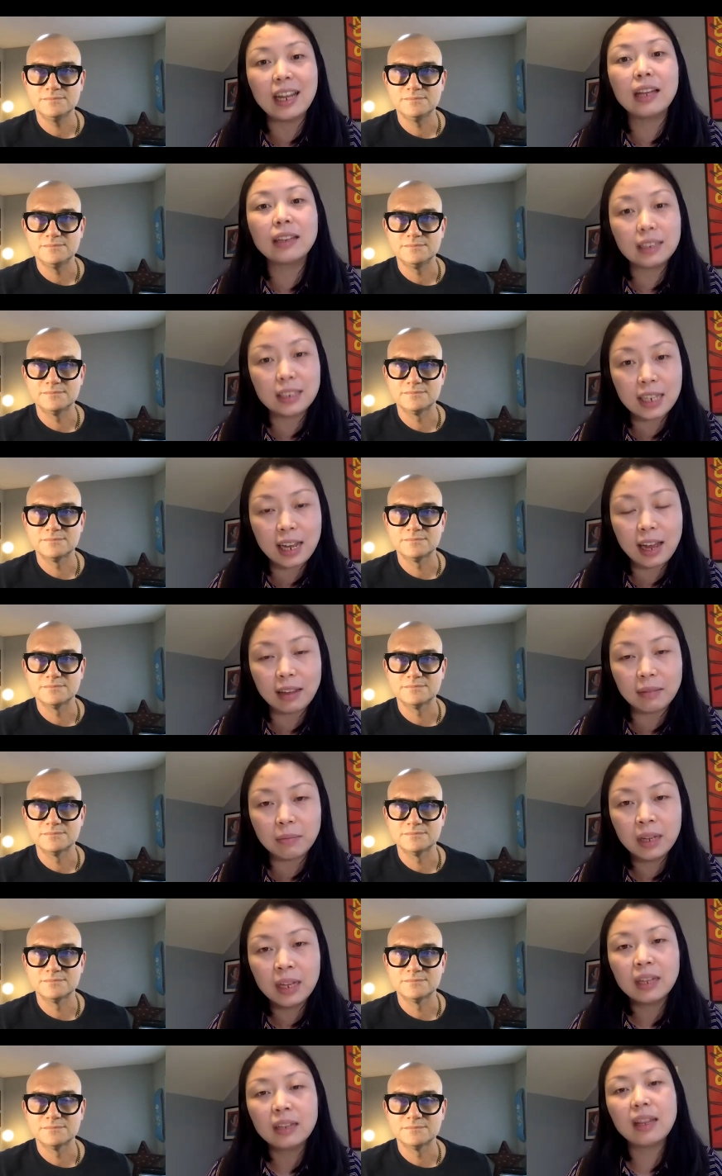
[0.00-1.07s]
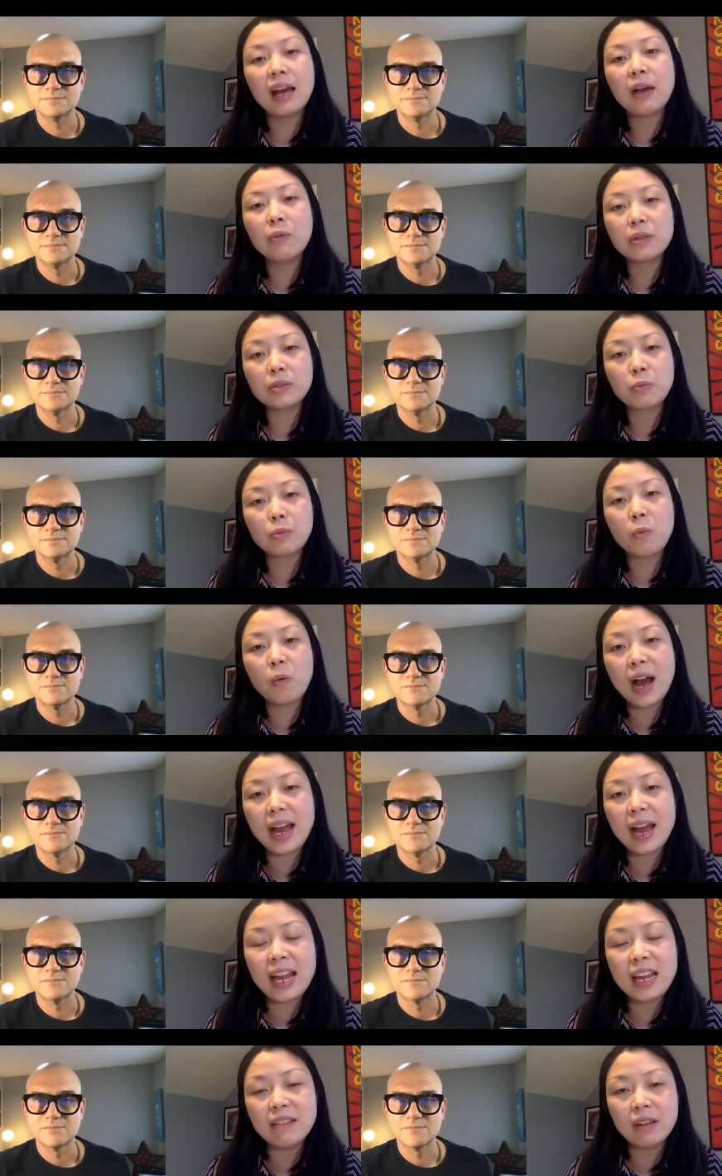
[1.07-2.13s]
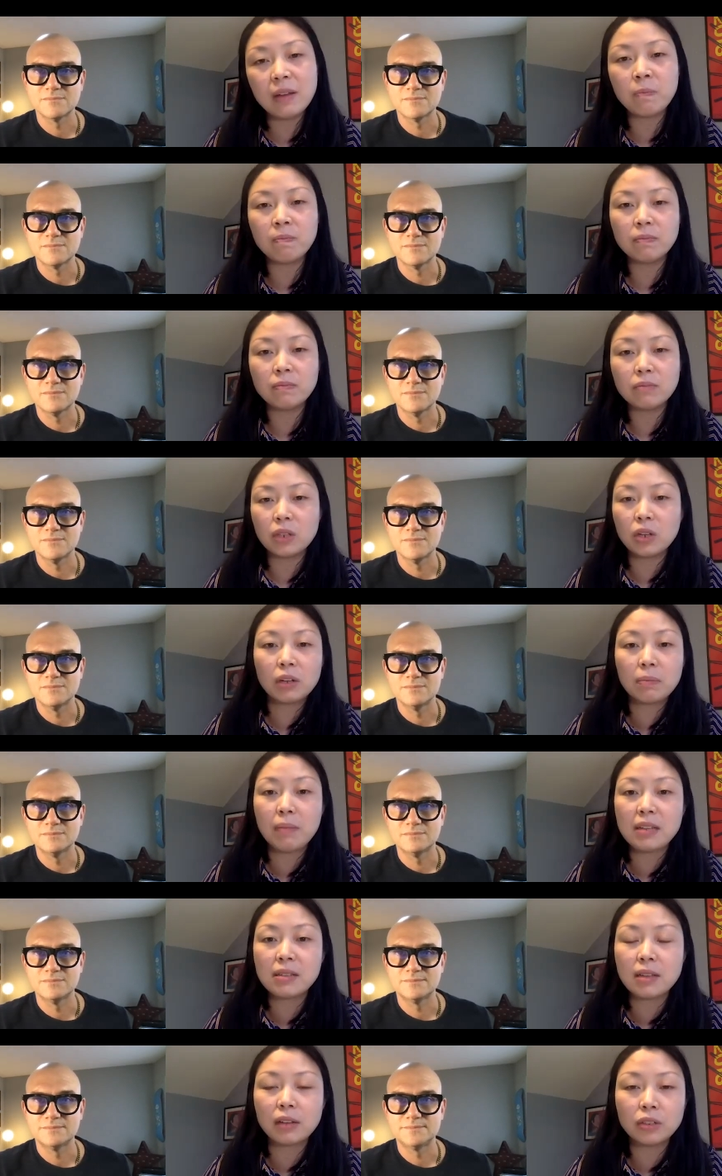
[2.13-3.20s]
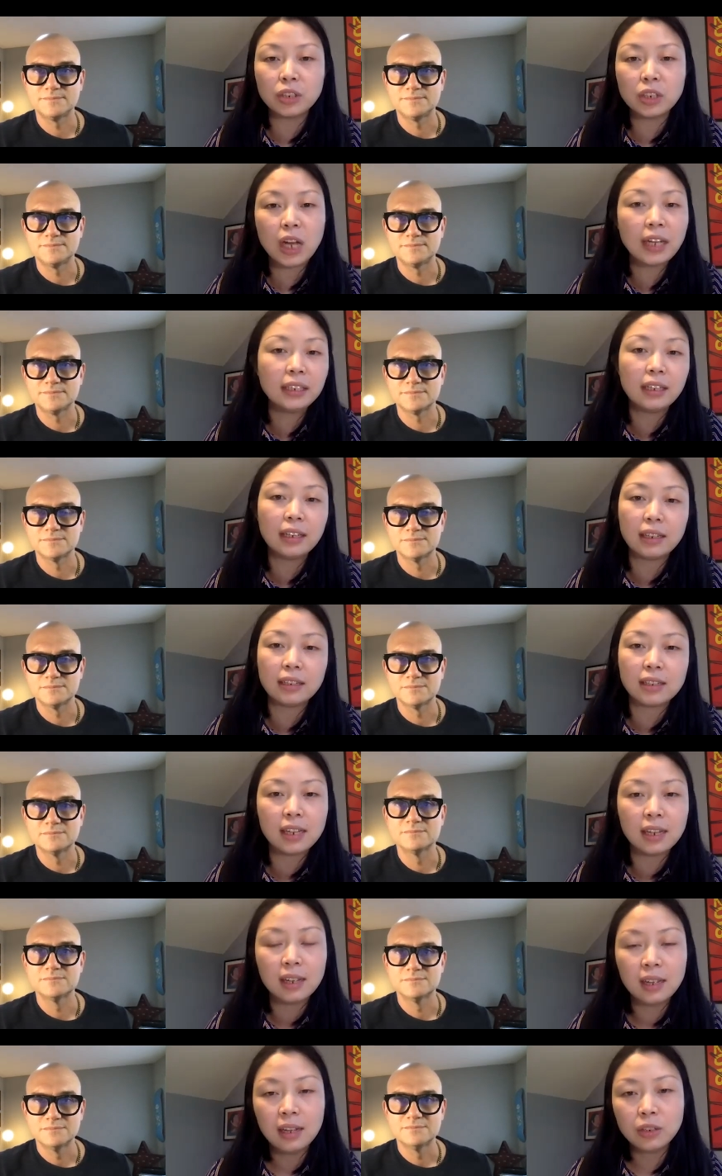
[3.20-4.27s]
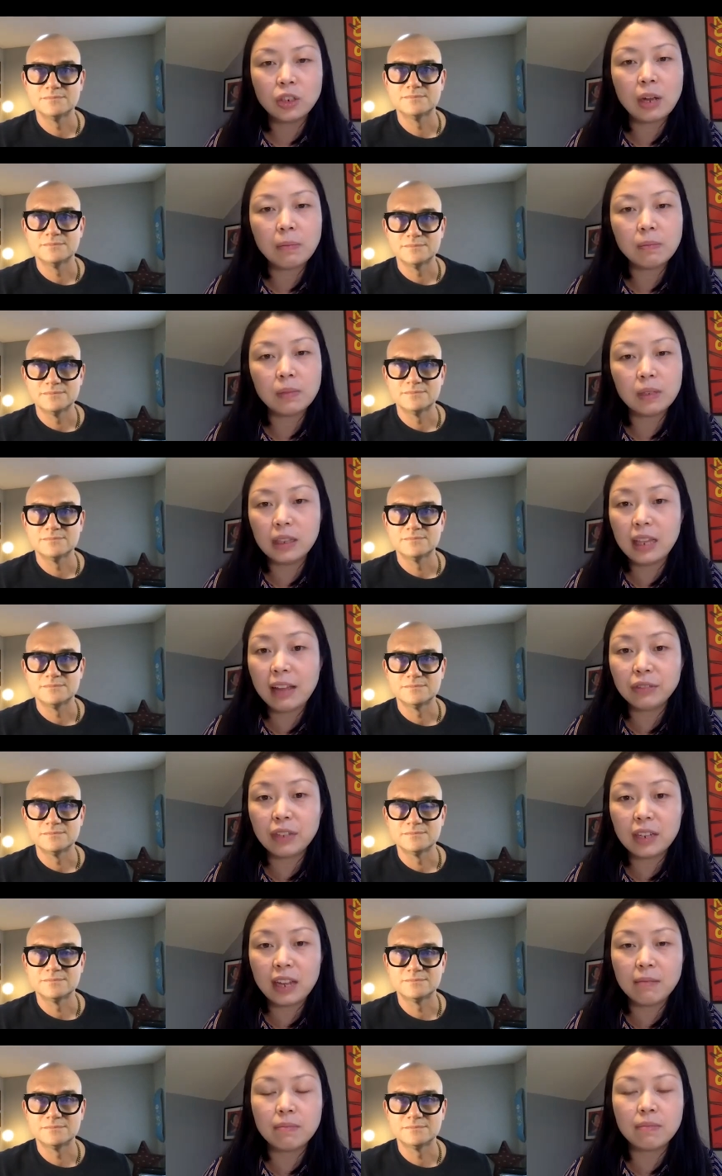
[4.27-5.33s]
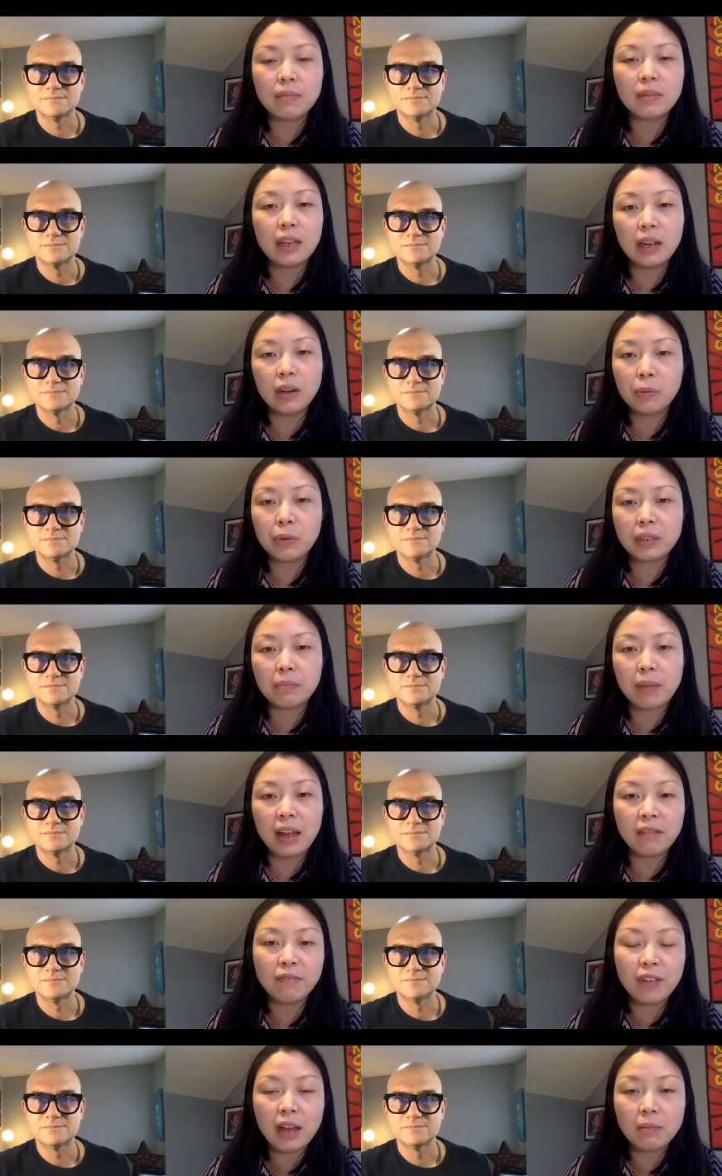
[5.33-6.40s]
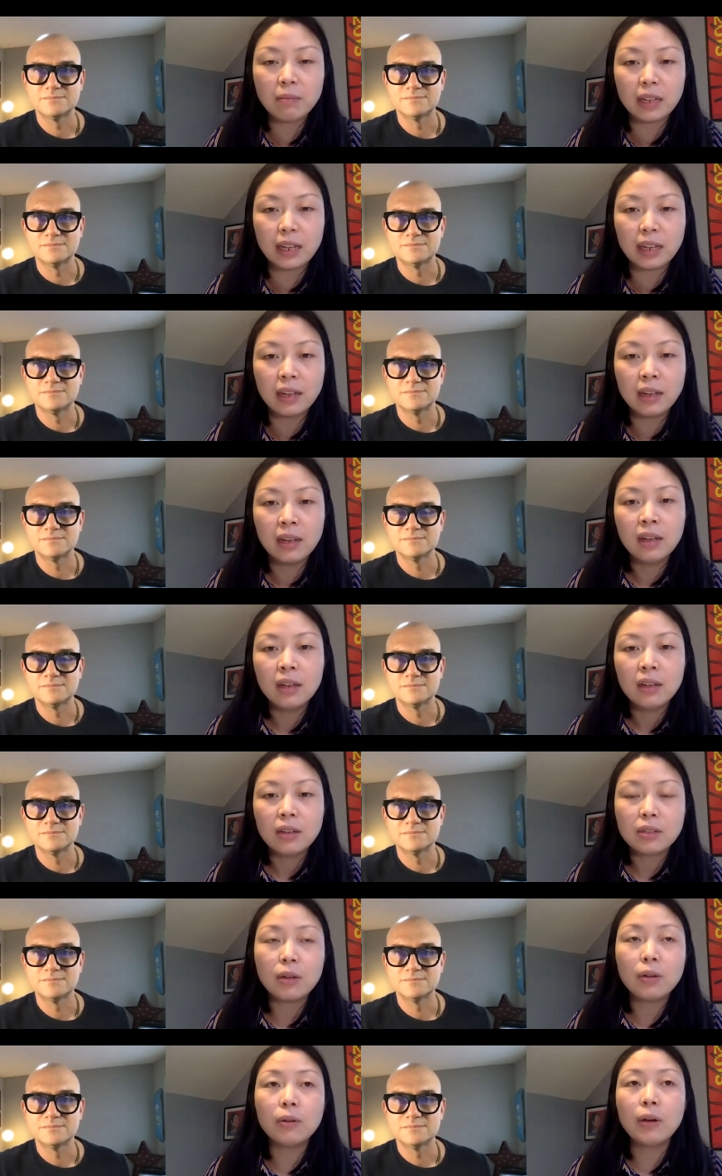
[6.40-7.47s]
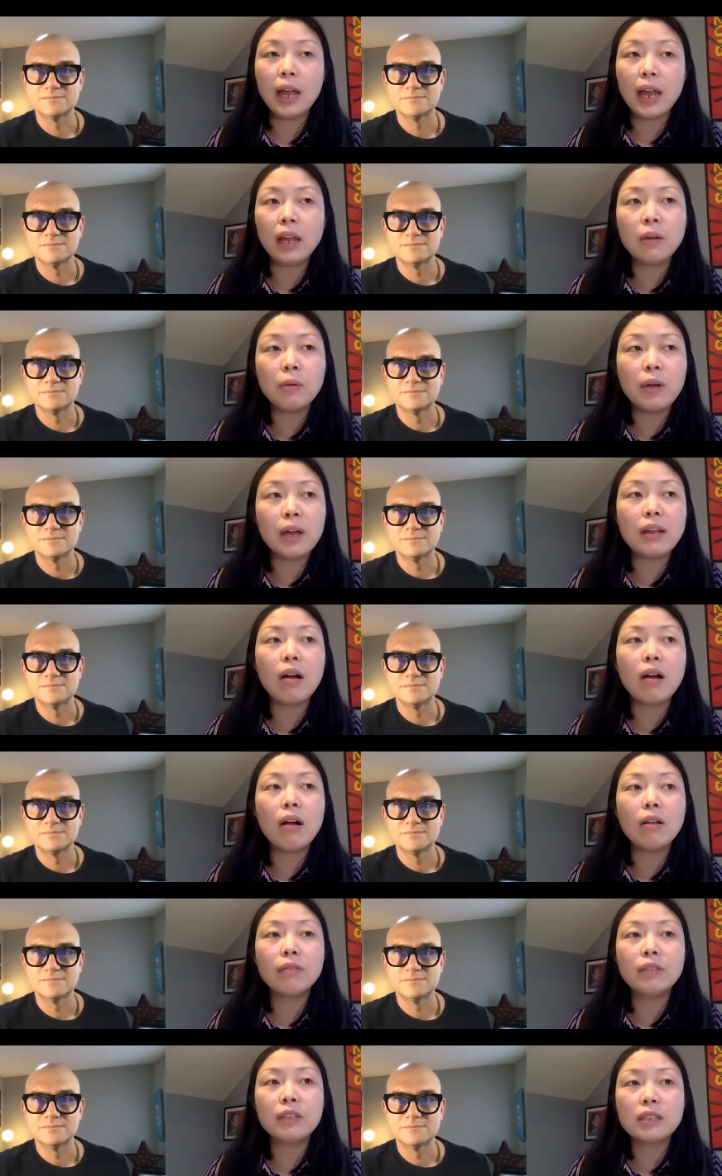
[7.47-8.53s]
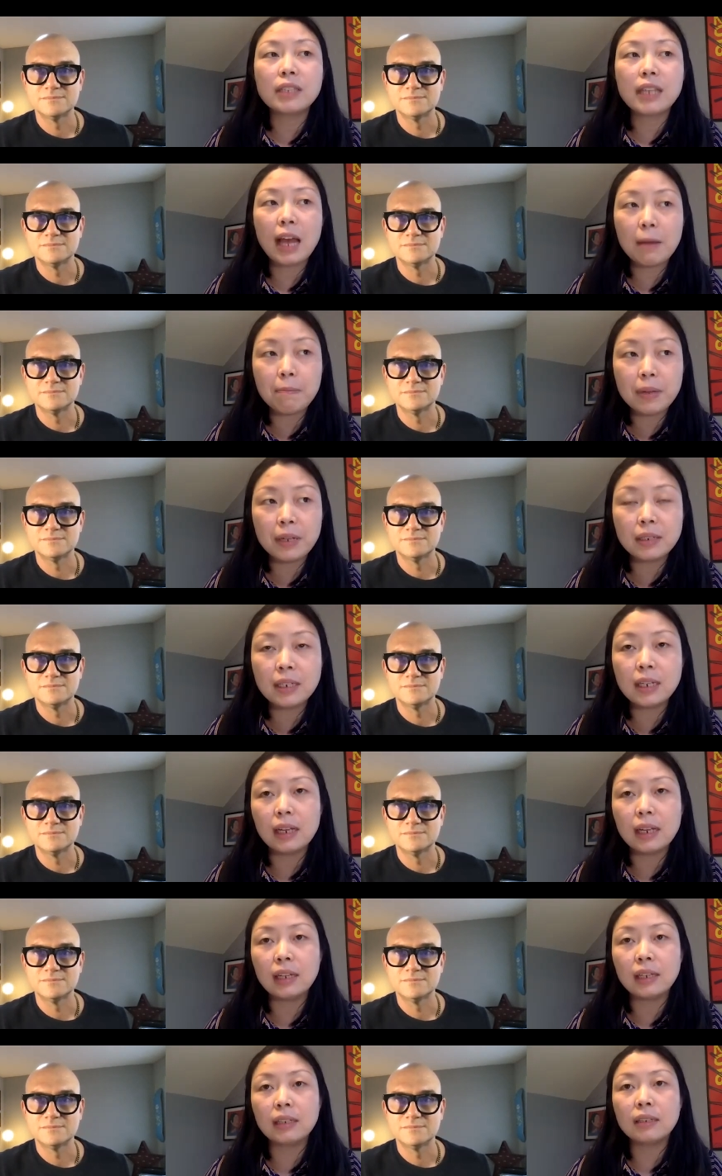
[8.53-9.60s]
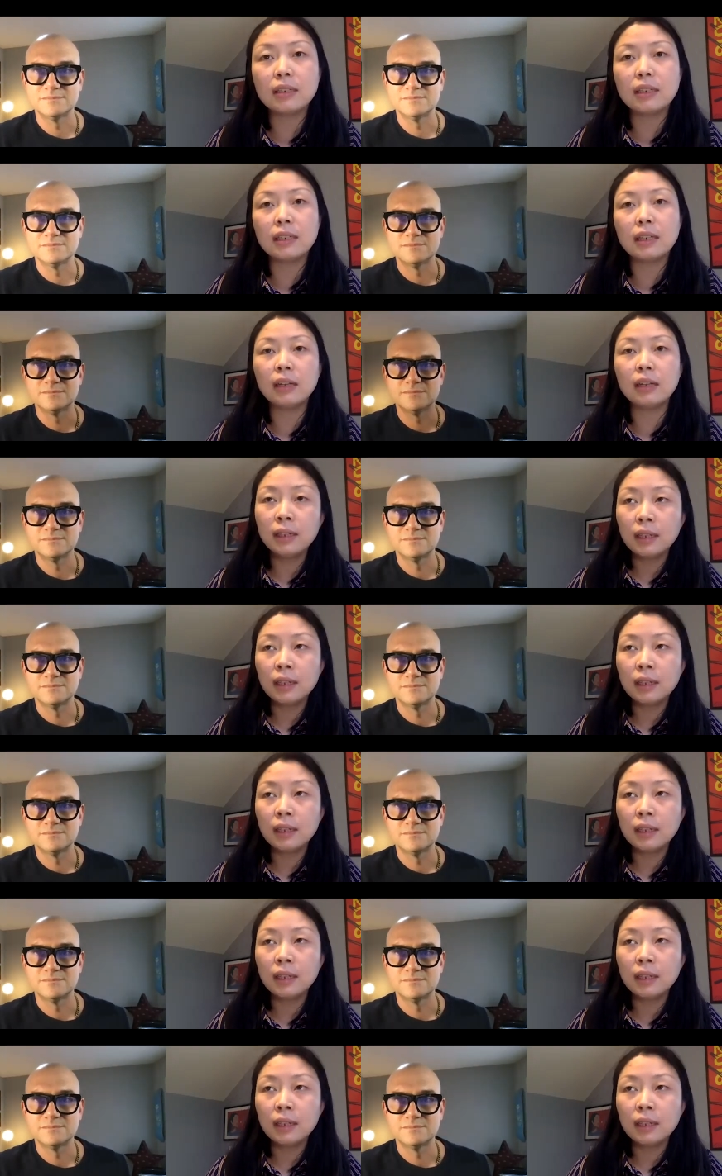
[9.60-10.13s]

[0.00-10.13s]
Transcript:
Speaker 1: at the time. That was why I even took my son to China and dropped, left him there with my family. So anyway, all of this happened. And uh,